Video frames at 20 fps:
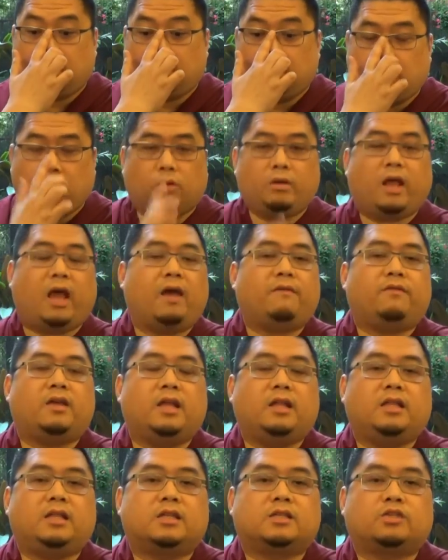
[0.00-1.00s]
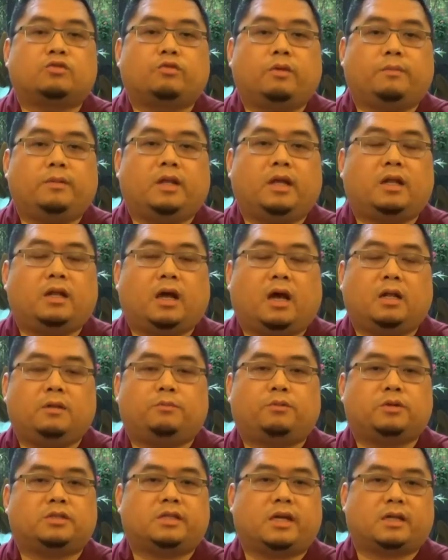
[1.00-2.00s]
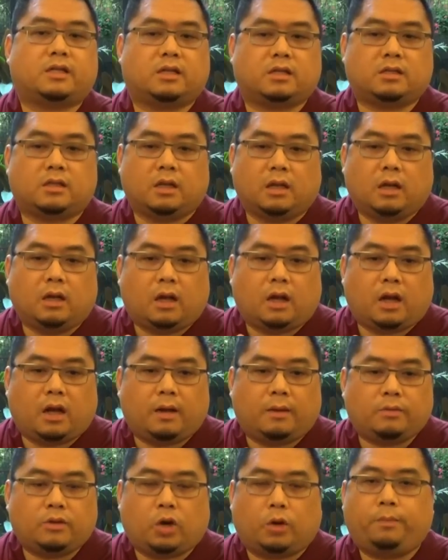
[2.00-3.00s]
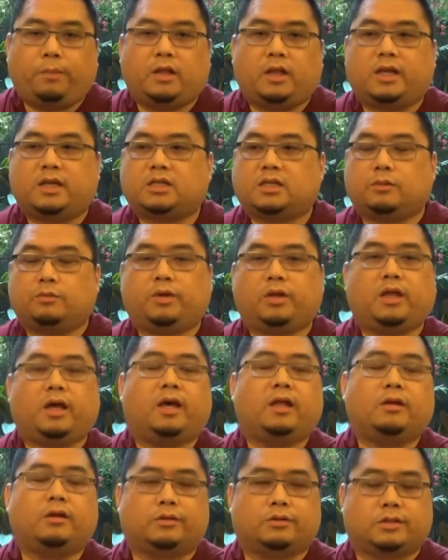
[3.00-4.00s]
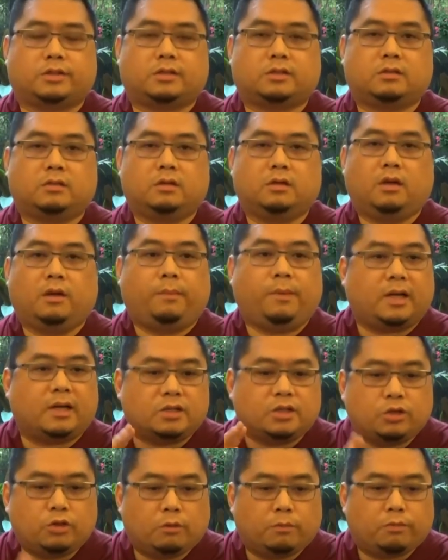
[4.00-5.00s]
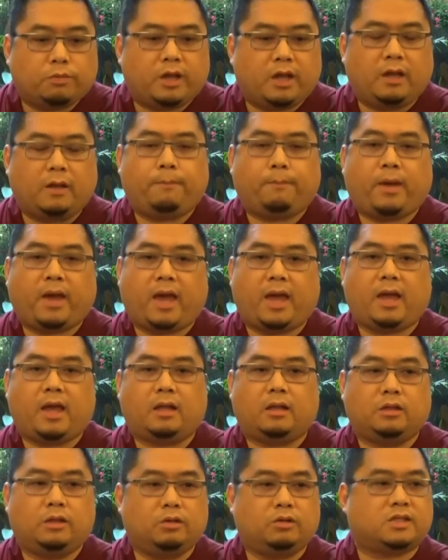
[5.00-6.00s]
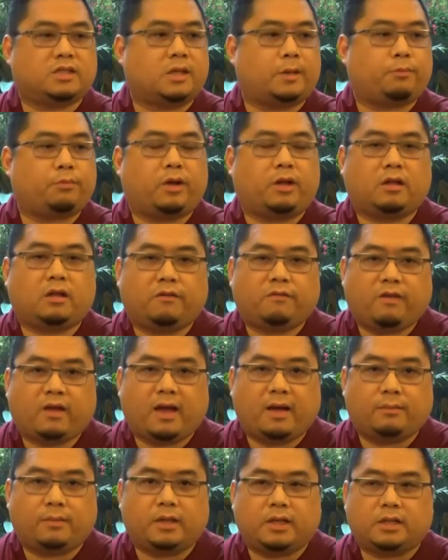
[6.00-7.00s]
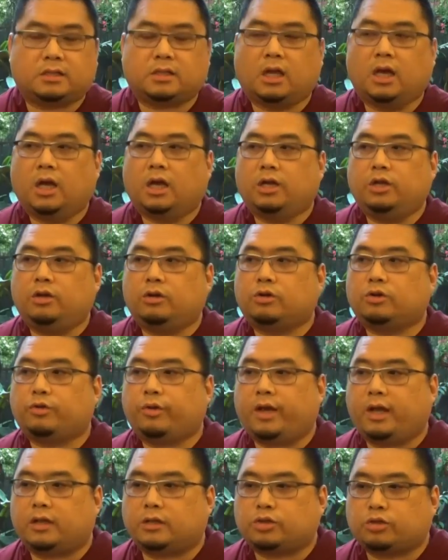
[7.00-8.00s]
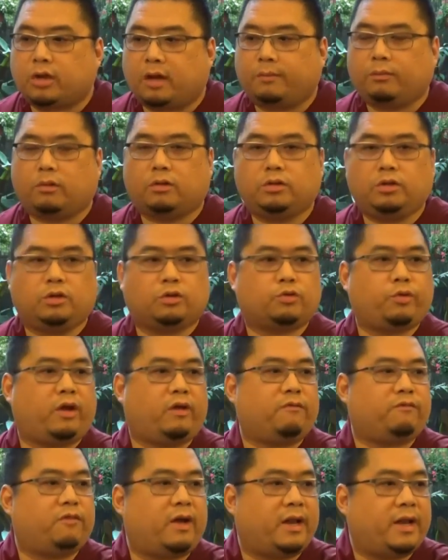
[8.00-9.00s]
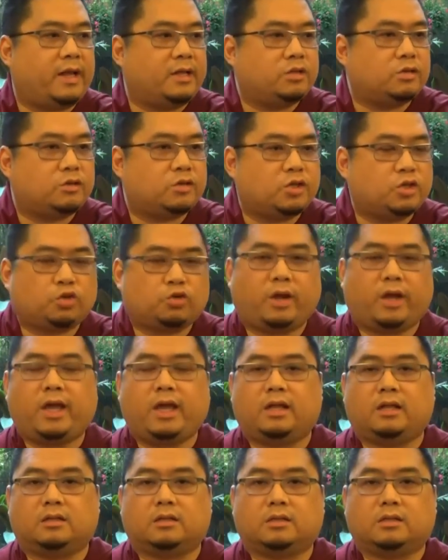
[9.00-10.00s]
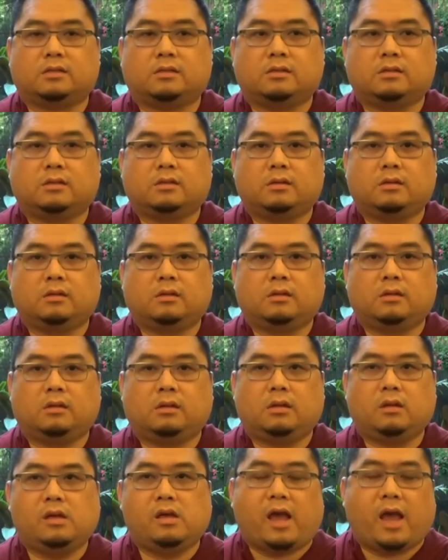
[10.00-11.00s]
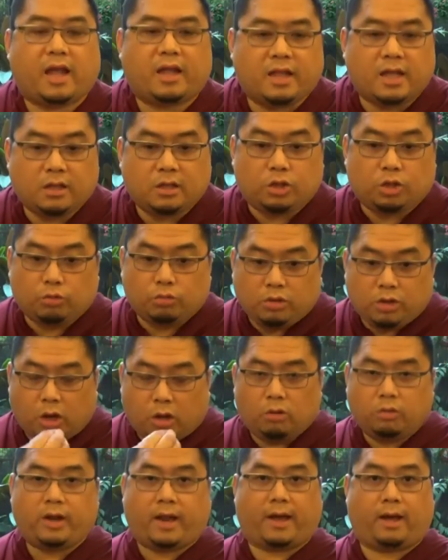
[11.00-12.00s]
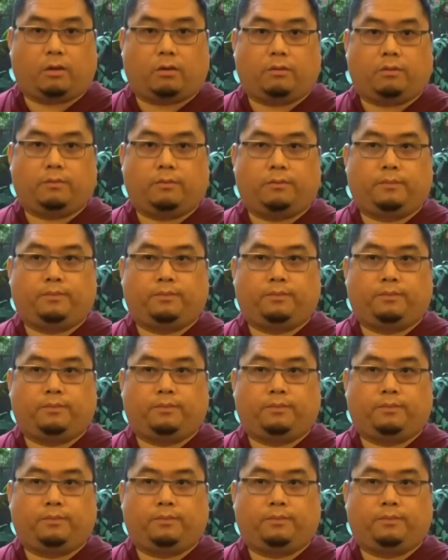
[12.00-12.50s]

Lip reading: Don't have indiscriminate, unprotected copulation with others, because you'll bring pain, you'll separate their families, you'll create trouble, you'll create financial strains. And then you know now,